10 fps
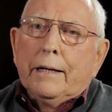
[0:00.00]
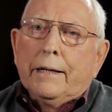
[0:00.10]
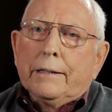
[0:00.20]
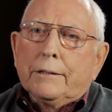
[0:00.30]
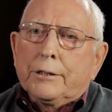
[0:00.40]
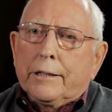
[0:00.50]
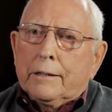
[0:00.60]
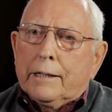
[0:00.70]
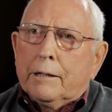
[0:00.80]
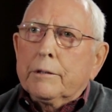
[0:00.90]
and
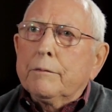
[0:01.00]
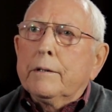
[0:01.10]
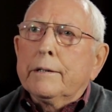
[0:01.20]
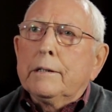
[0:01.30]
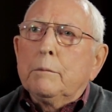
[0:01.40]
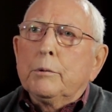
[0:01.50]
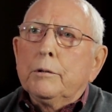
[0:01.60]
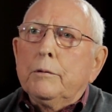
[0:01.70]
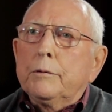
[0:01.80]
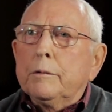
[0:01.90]
Sharon and I were invited to
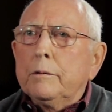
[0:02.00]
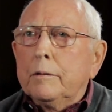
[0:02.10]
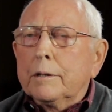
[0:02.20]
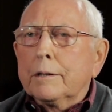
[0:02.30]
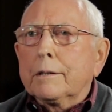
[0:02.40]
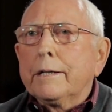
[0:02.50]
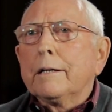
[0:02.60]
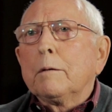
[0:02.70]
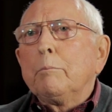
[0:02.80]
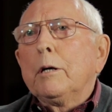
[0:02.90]
move to a little
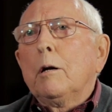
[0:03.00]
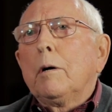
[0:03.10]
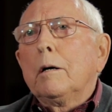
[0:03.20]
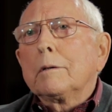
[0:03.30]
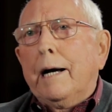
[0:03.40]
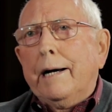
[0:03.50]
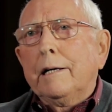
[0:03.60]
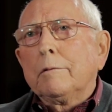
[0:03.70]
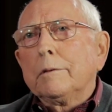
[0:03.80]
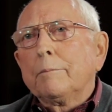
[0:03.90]
town of Belmont,
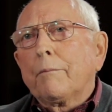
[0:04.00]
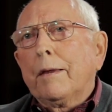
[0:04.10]
Iowa,